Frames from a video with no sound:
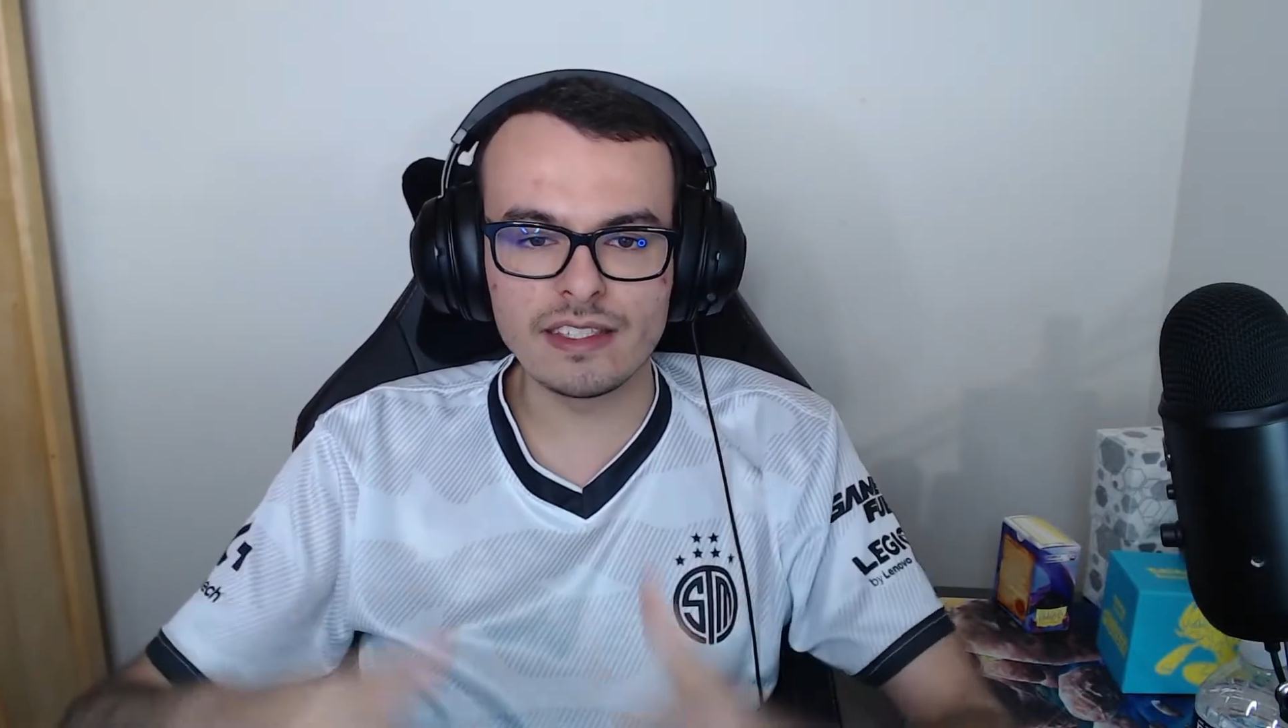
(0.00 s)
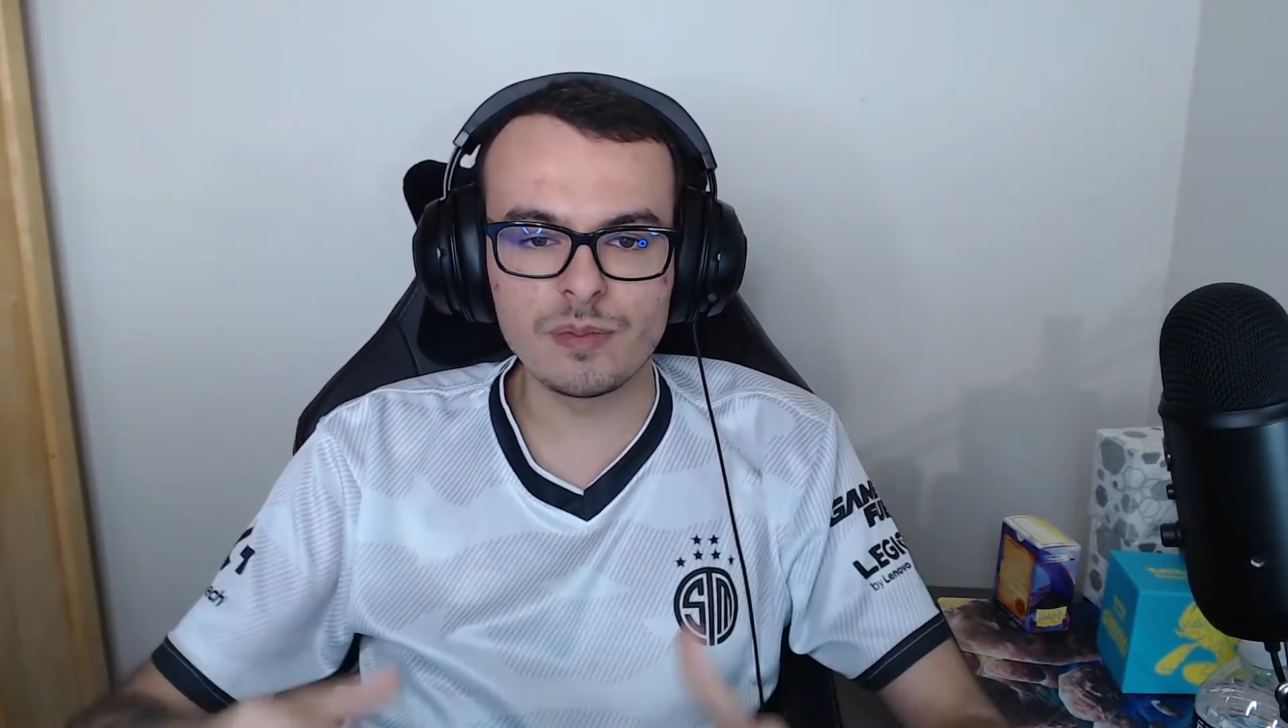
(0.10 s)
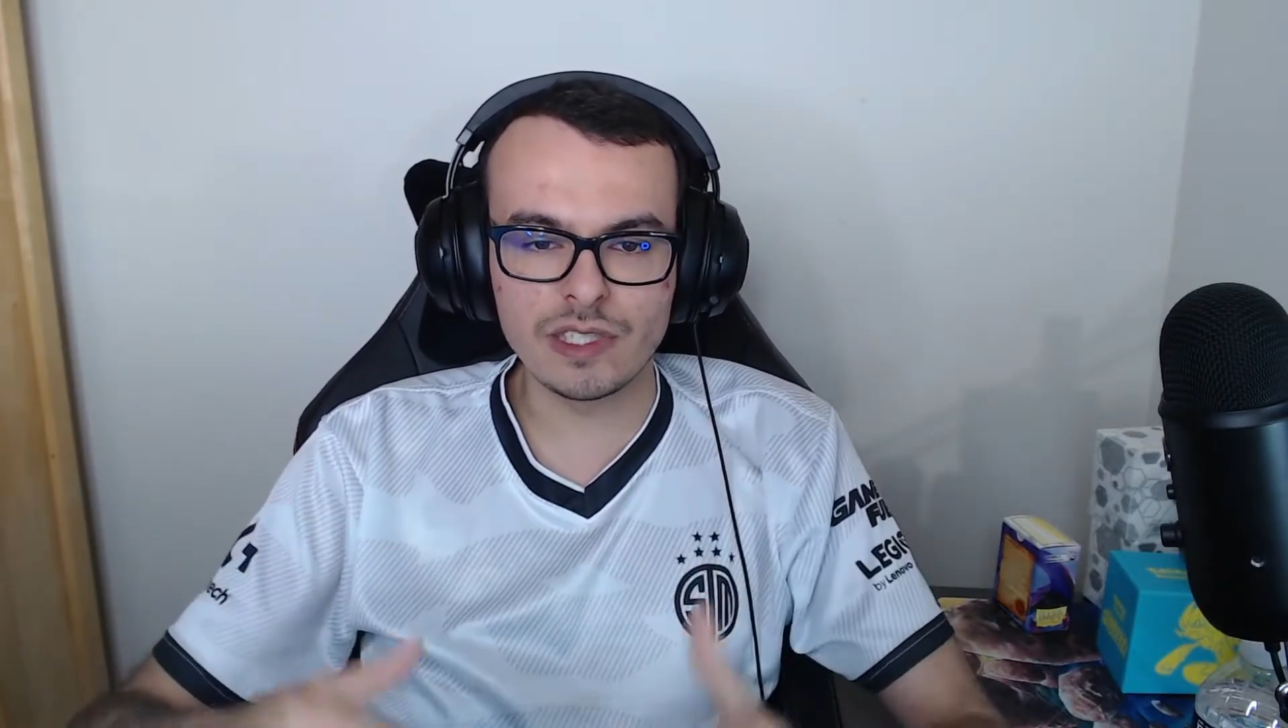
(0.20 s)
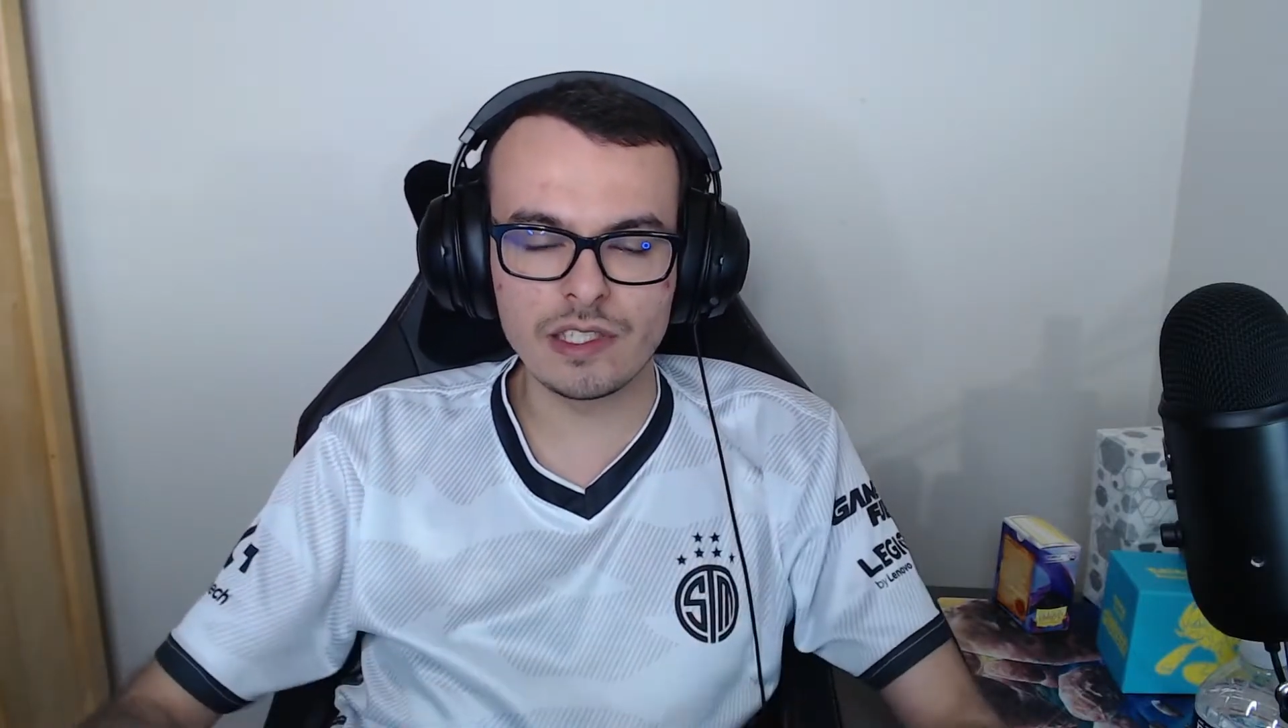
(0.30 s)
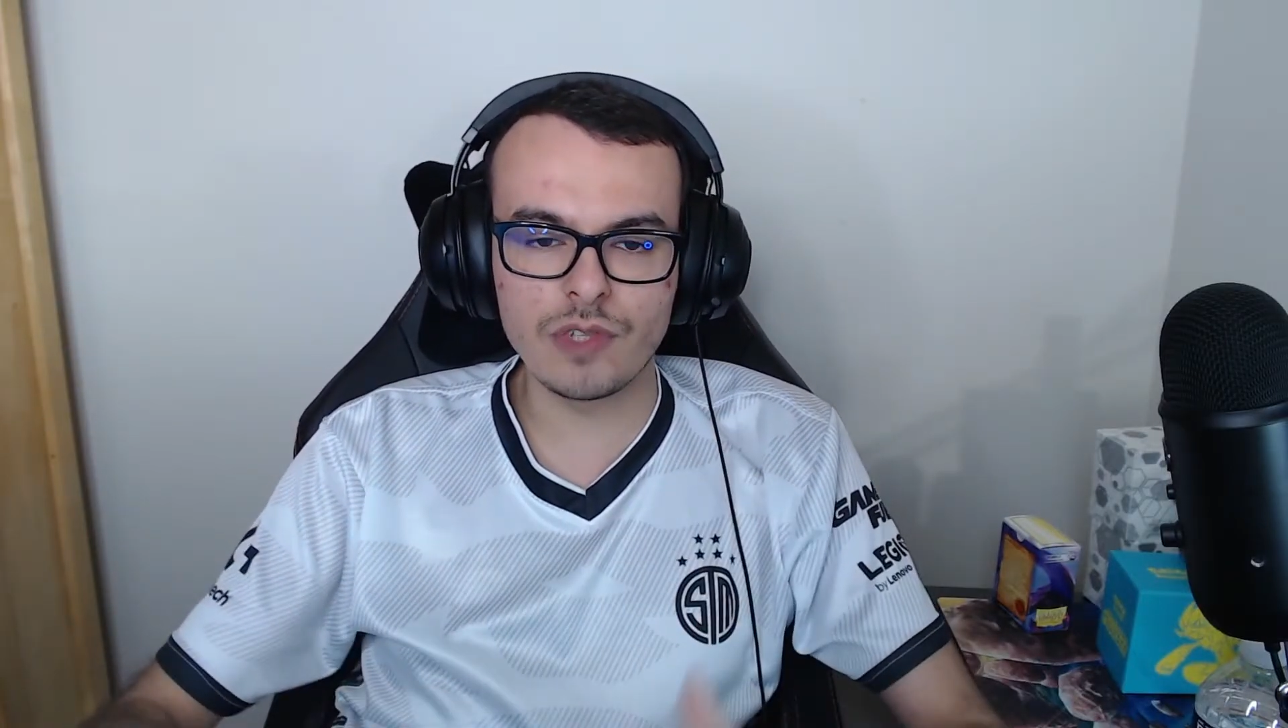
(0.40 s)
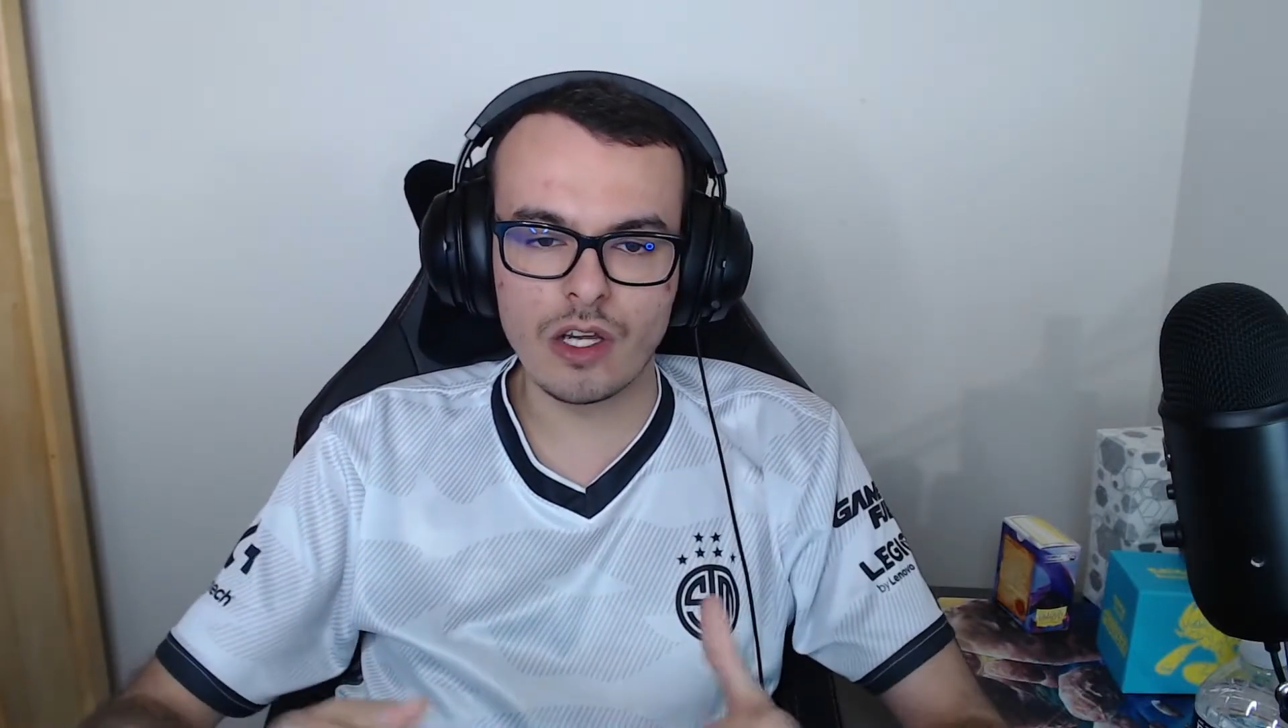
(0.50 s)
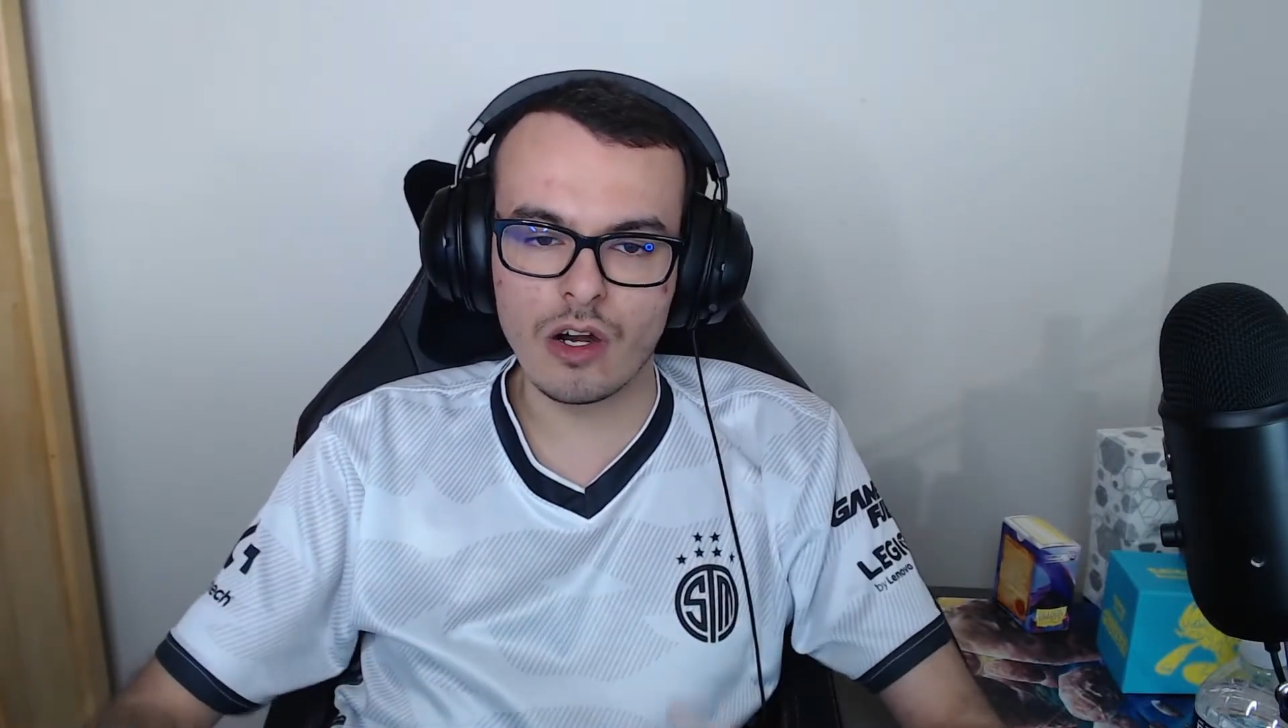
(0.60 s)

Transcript: specific